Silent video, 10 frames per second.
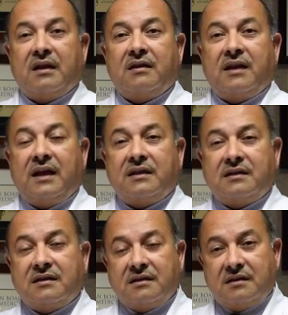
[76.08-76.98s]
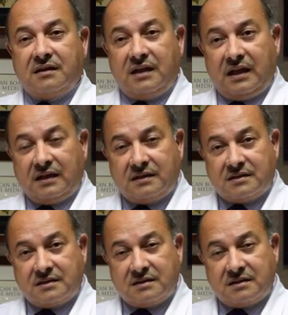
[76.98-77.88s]
that, that
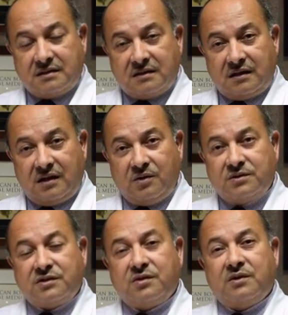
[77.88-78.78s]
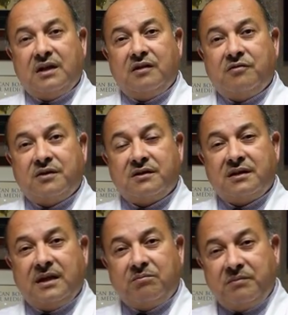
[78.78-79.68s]
goes to the liver
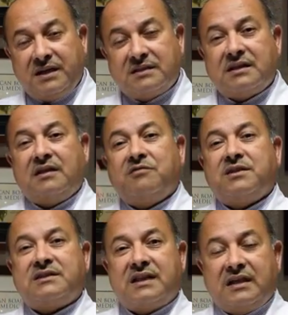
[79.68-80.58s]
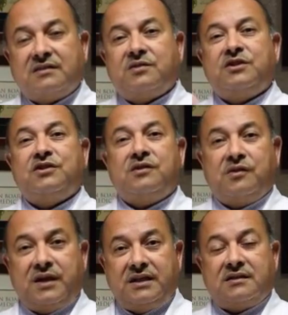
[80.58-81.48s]
that makes the liver cells
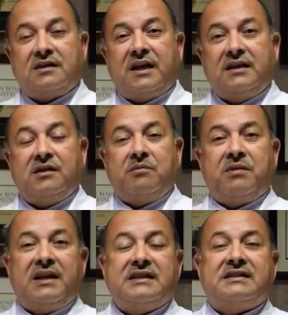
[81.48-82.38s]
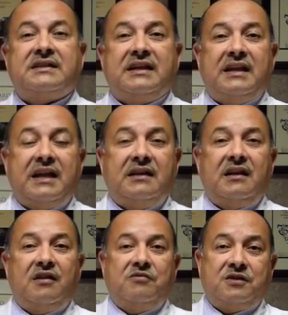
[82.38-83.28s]
regenerate and replace the dead
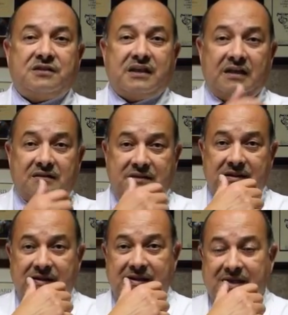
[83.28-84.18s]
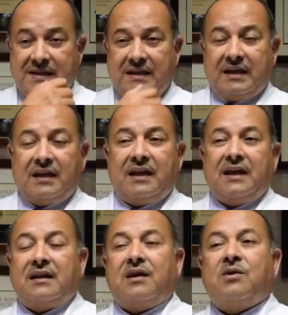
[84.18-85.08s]
liver cells.
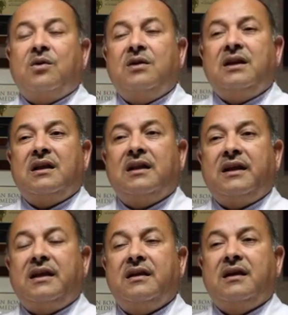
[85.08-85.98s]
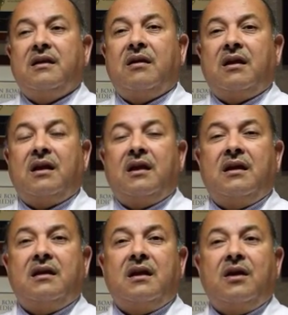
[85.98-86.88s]
And accordingly,
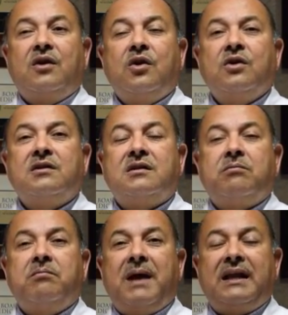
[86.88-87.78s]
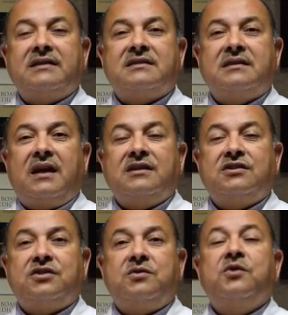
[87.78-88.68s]
uh, a good balanced diet
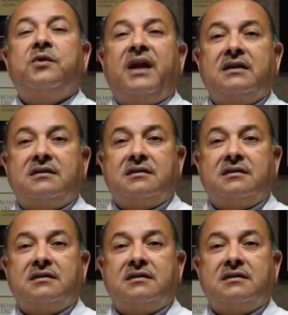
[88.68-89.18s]
should do that.